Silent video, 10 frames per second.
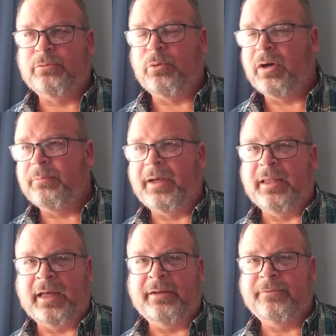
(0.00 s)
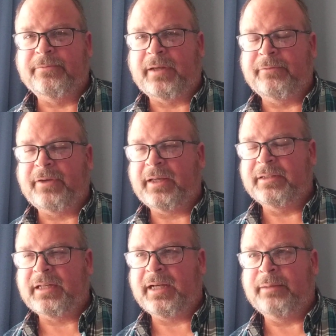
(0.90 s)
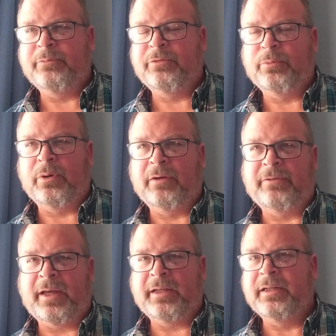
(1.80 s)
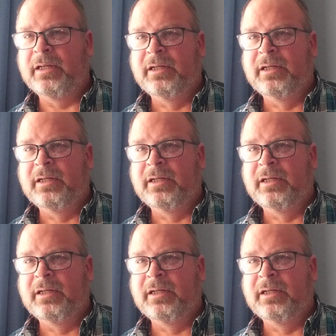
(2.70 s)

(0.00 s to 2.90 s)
throughout my life, I've had times where I've had